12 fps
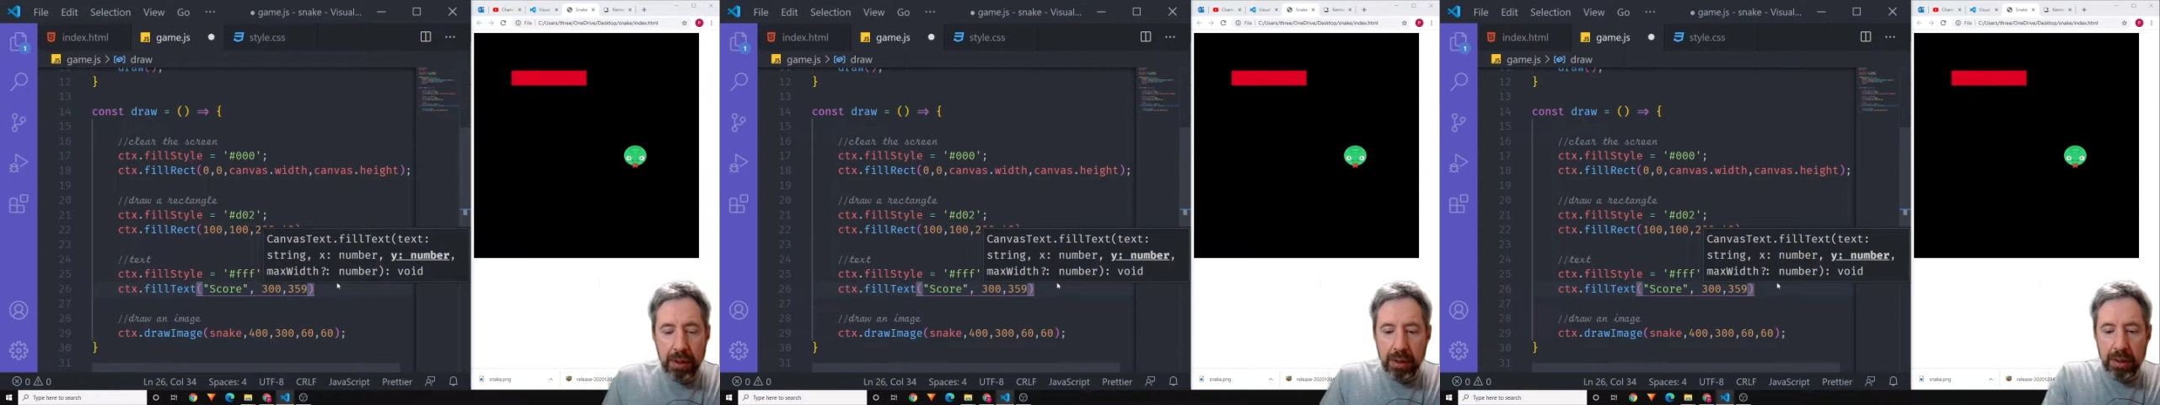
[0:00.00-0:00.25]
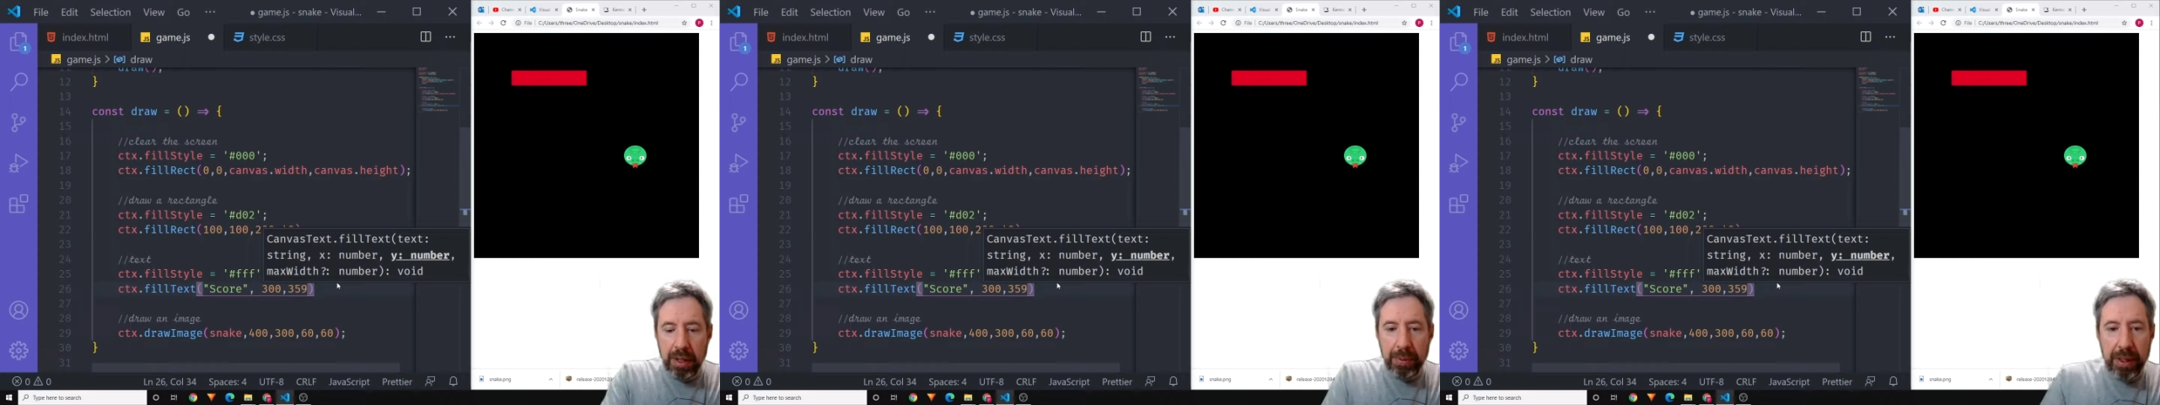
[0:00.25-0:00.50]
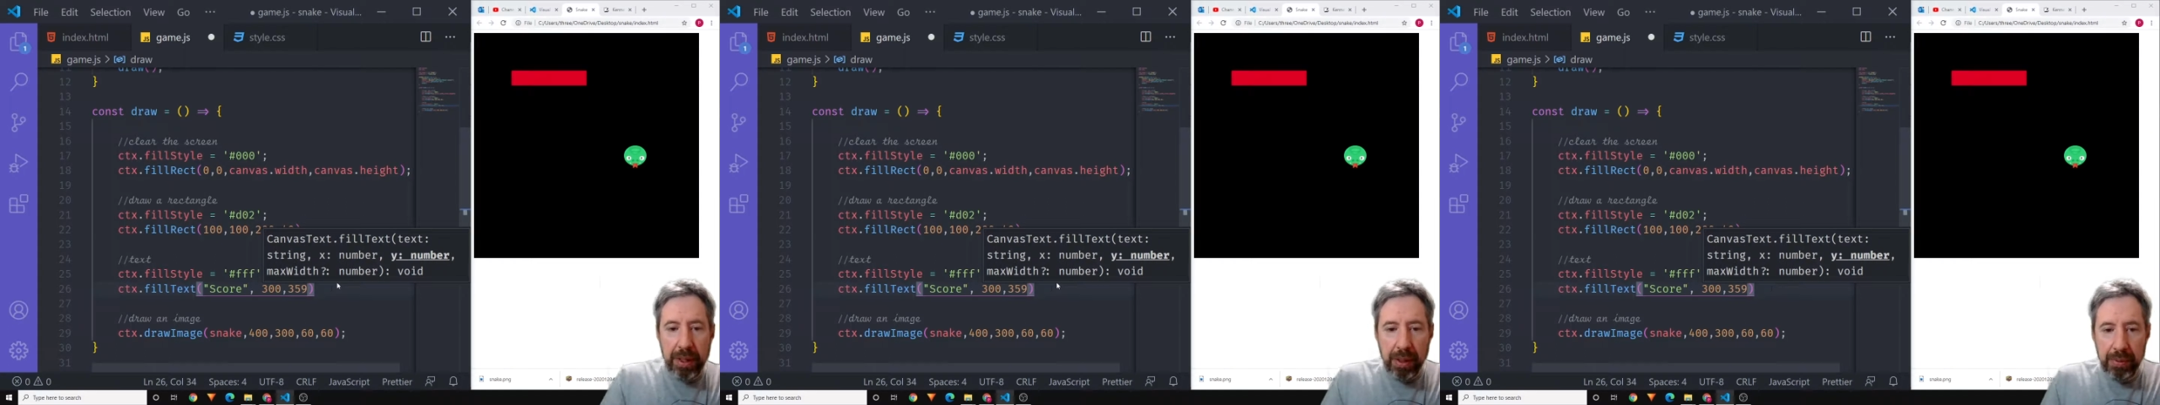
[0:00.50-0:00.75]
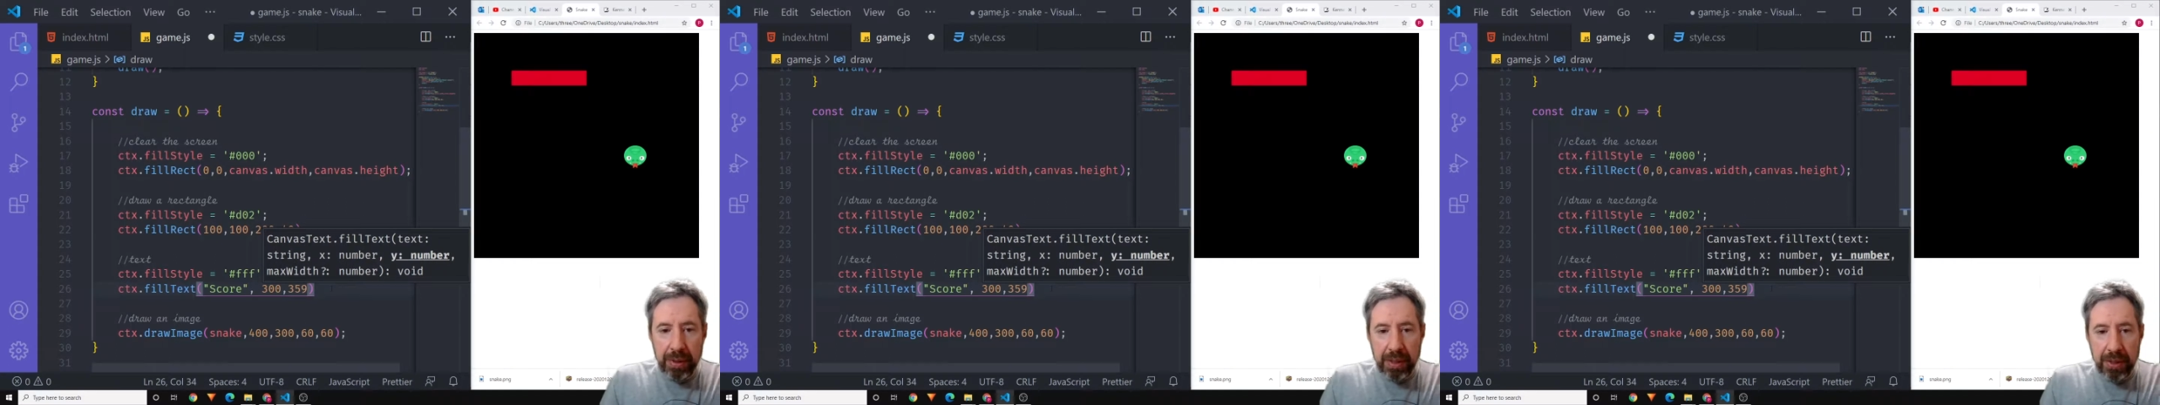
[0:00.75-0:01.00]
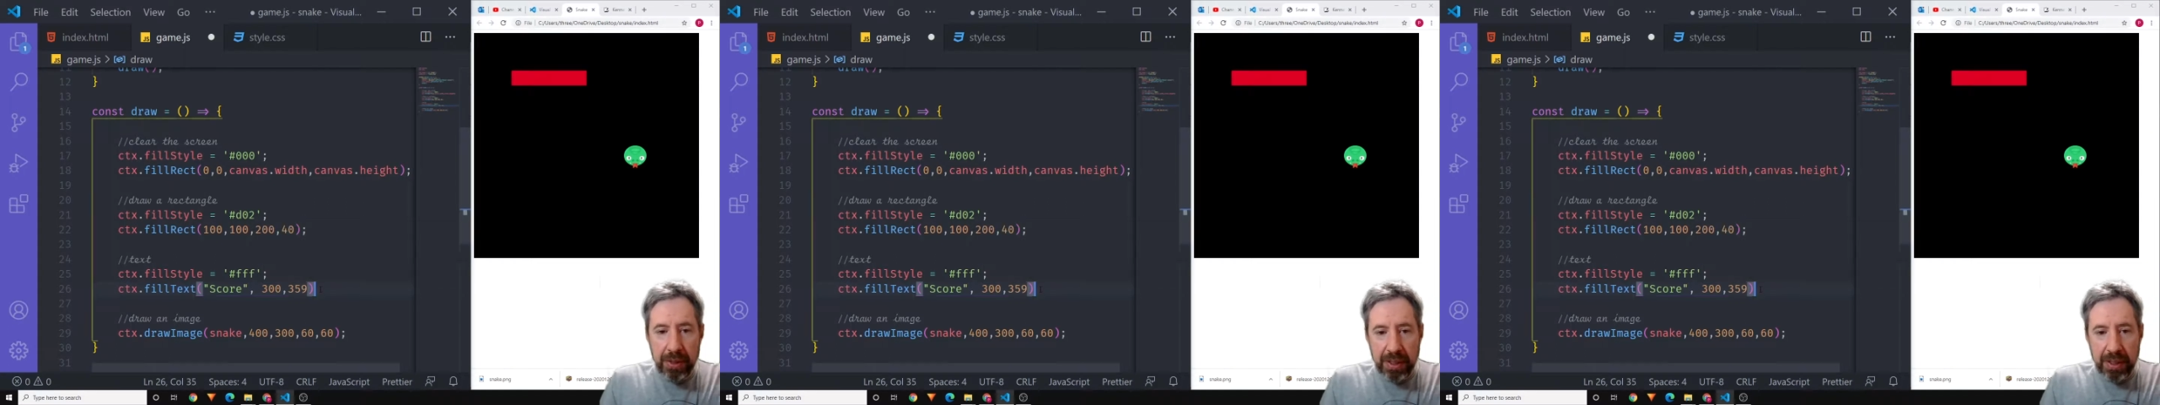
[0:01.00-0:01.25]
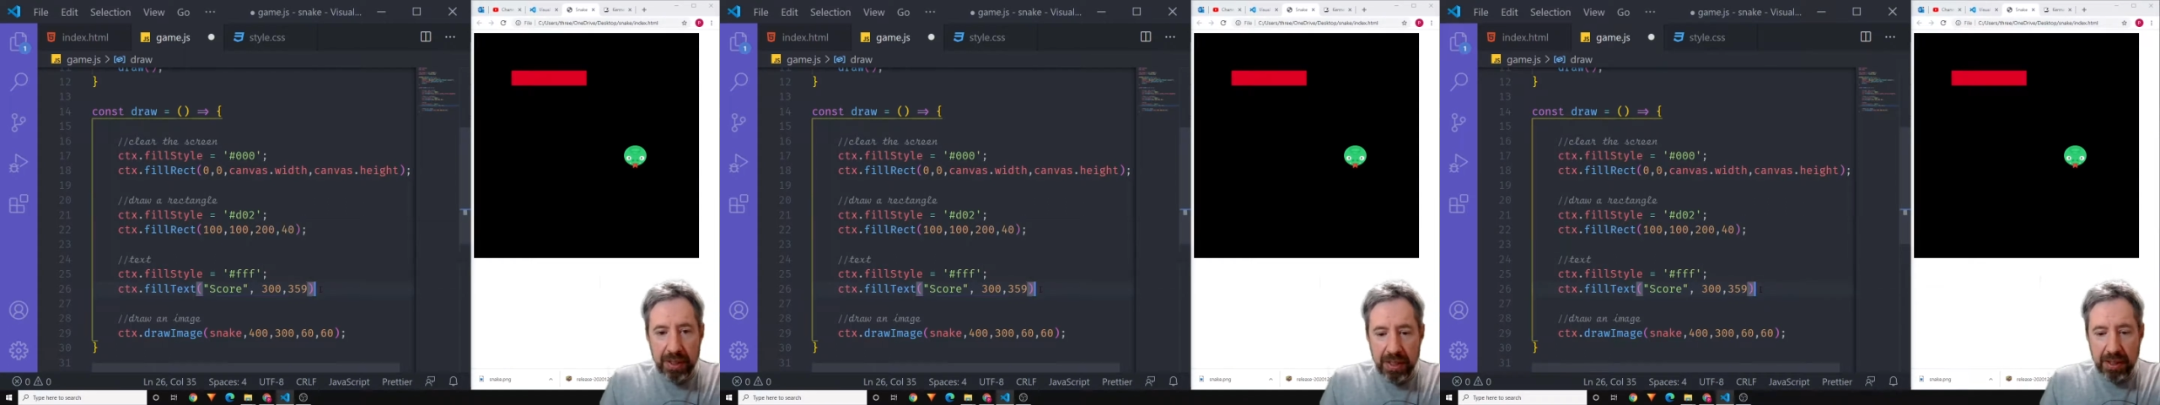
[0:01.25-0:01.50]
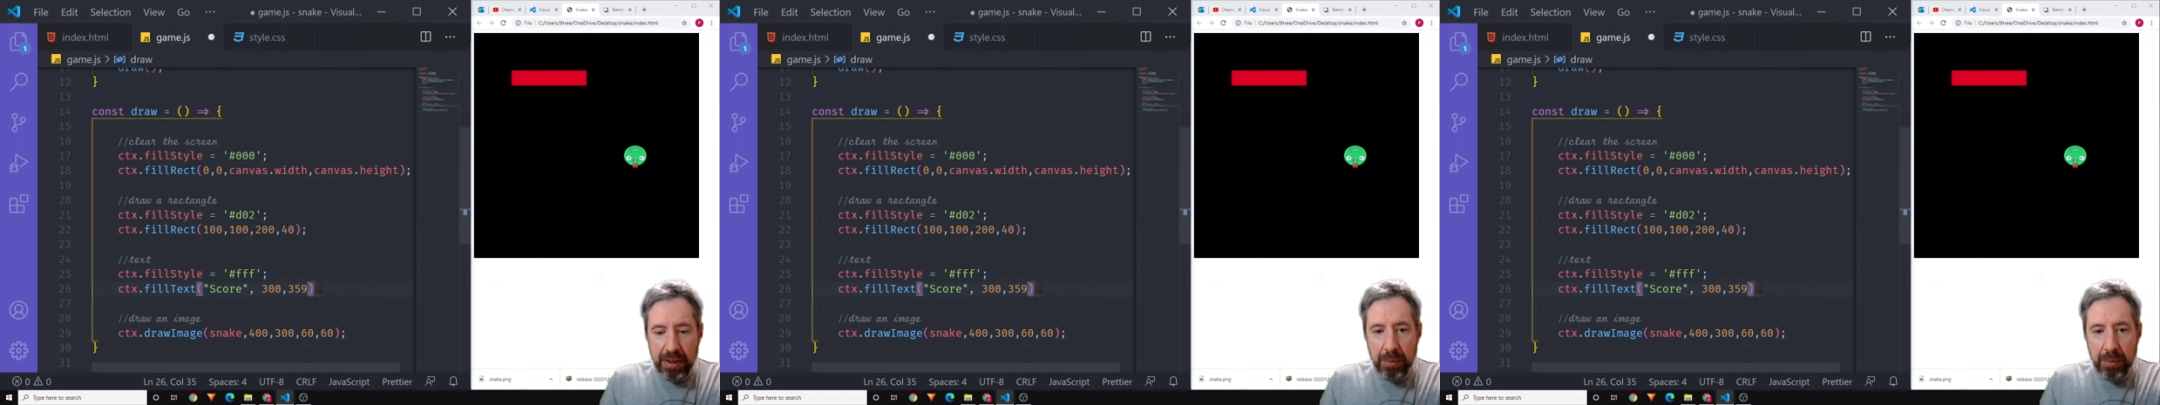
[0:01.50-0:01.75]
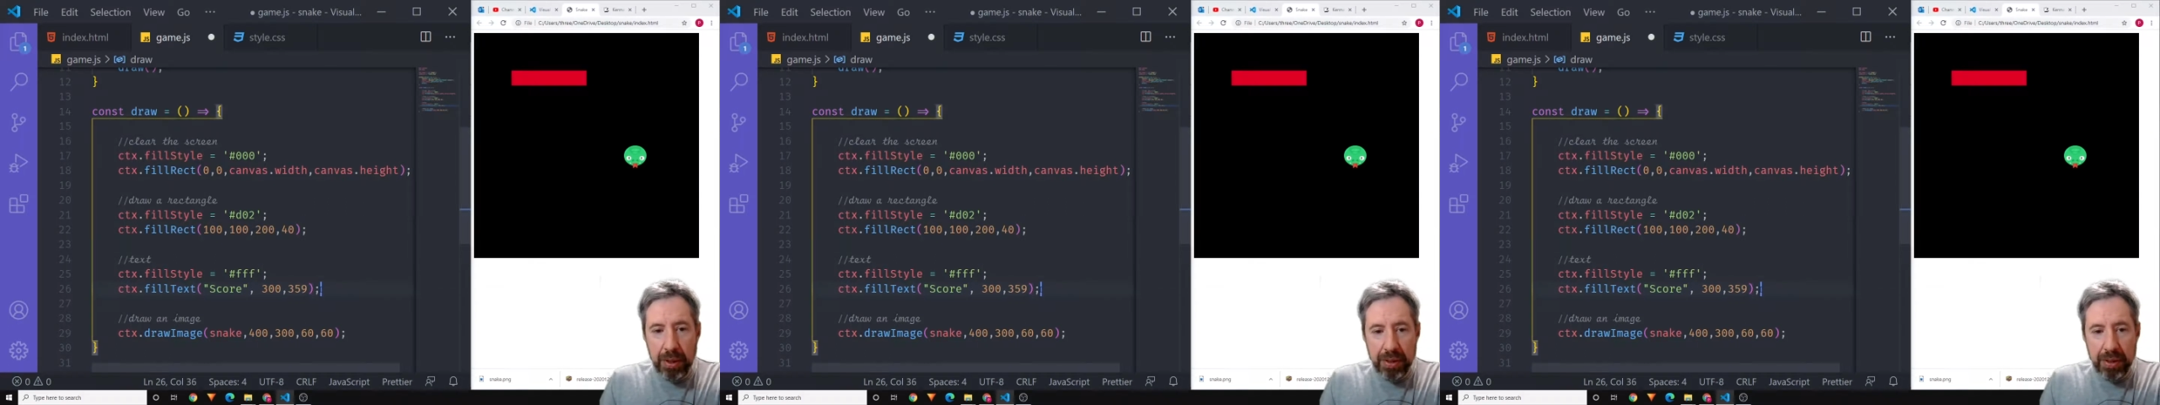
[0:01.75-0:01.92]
there we go, that's exactly what